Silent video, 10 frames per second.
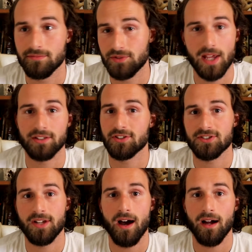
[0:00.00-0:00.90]
they
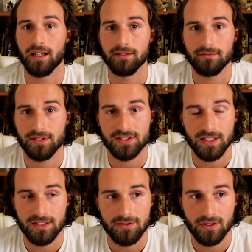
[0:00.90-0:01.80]
just die and
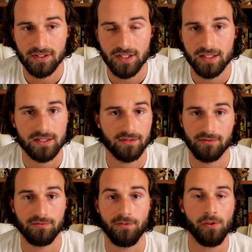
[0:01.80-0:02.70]
cease to exist
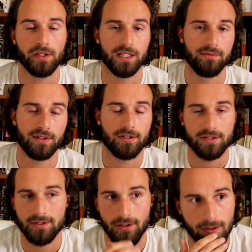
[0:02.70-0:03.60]
fully, even their
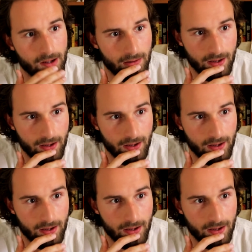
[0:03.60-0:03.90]
soul.